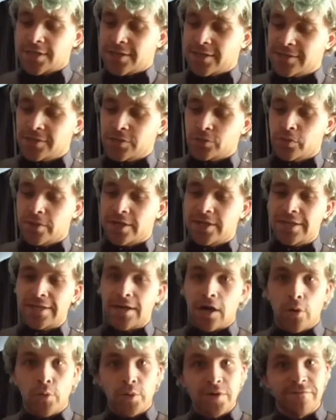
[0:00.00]
is
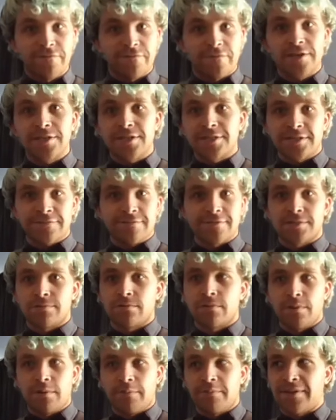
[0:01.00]
really, I would feel the difference
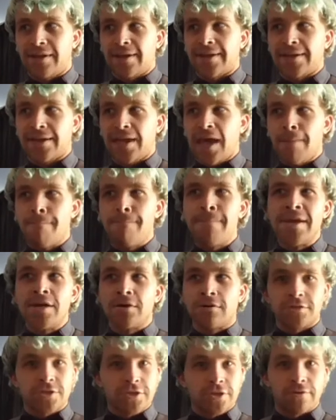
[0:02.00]
for probably like a
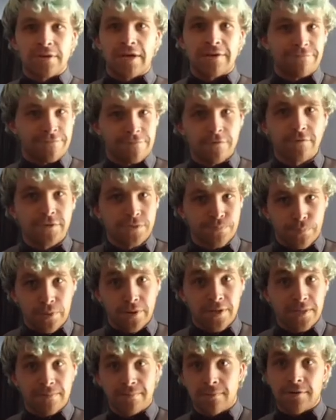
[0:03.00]
minute or two, like first
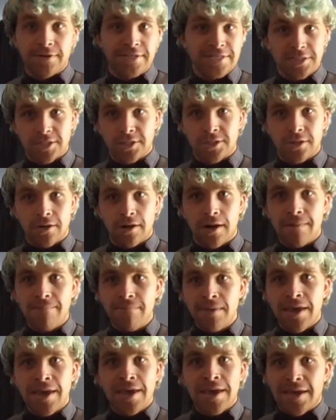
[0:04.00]
putting them on each time,